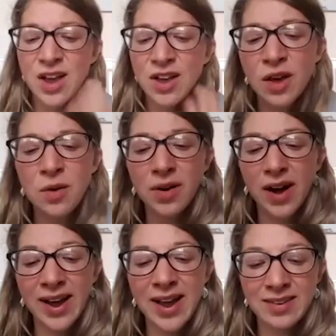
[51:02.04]
So
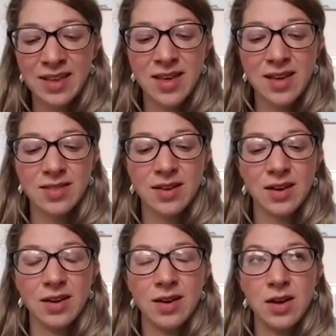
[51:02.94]
I guess I think
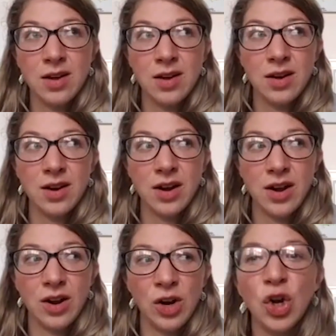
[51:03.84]
that
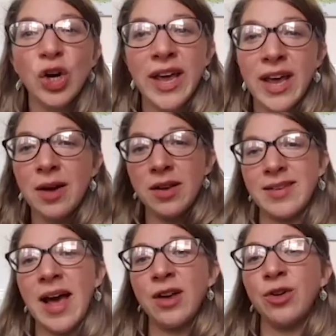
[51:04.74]
looking at
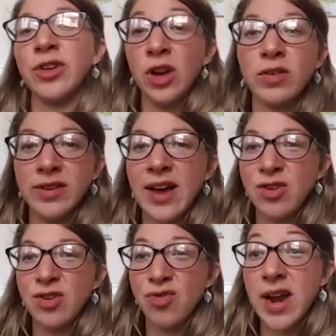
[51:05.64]
cycles
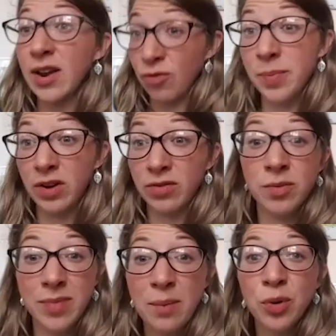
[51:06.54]
alongside training from
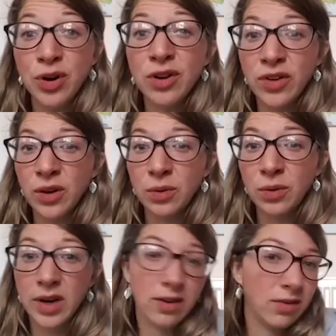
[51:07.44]
that point of view
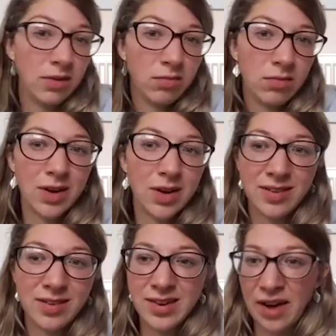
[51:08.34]
is
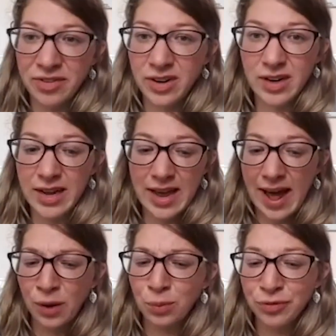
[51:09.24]
definitely
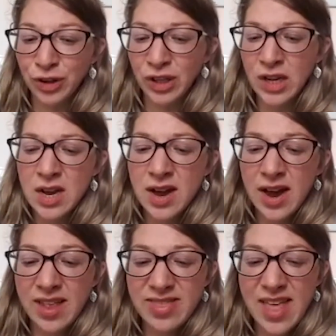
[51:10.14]
helpful.
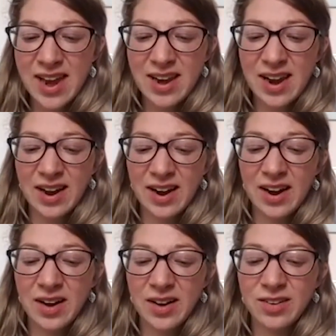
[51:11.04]
And then
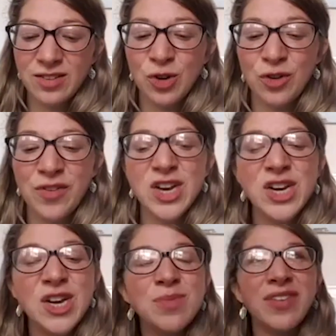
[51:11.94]
sort of in
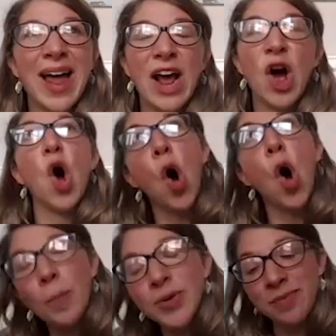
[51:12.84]
terms of
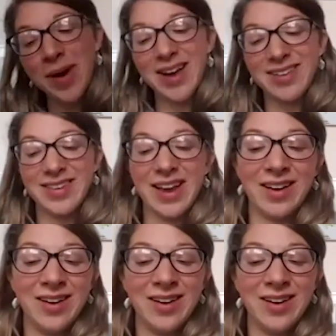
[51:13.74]
optimizing